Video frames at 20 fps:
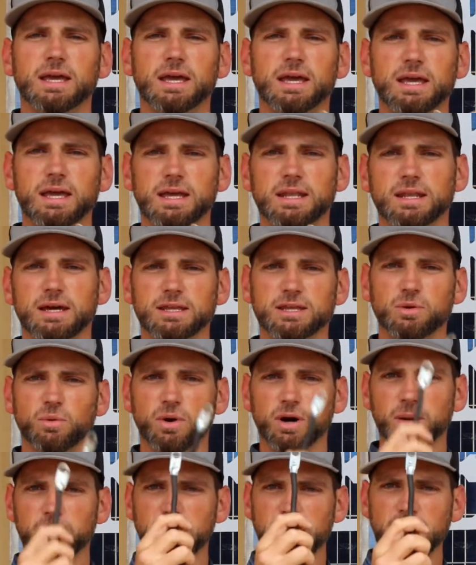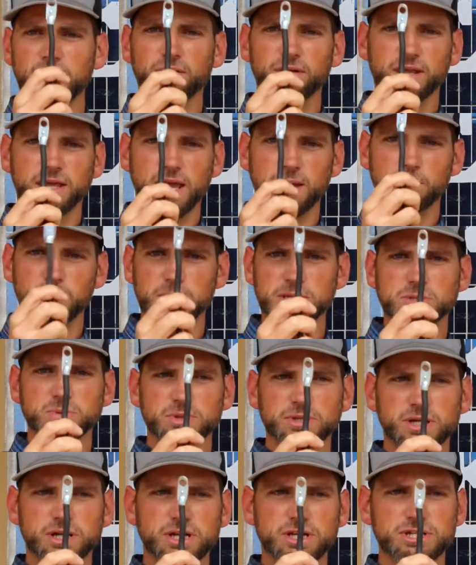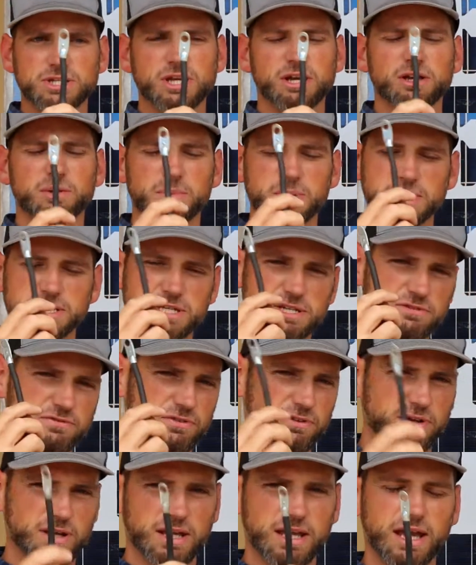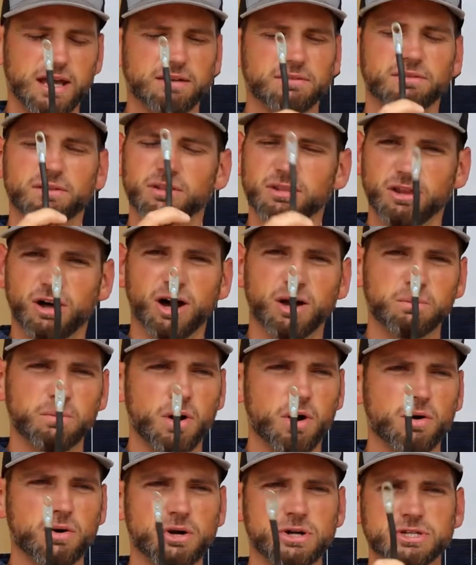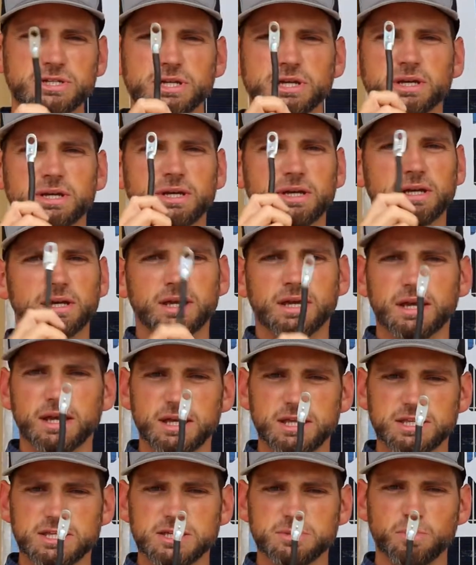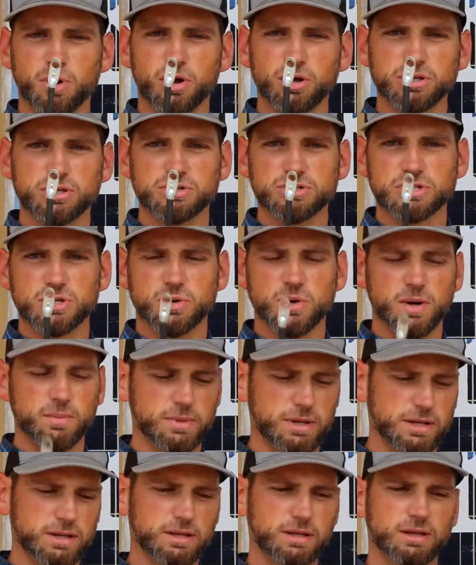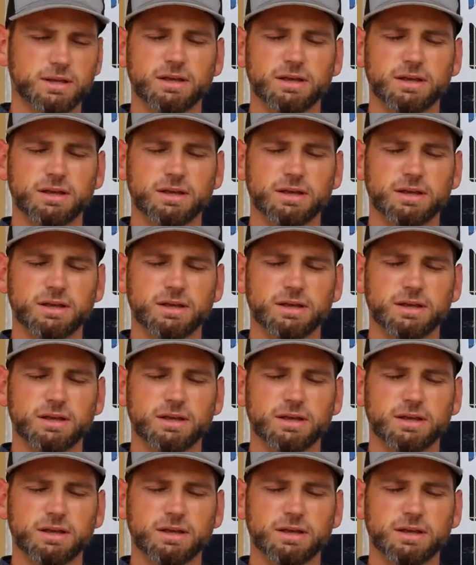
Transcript: And you want a battery cable. This is what they're going to sell you, but this is for, again, lawnmowers and small use equipment.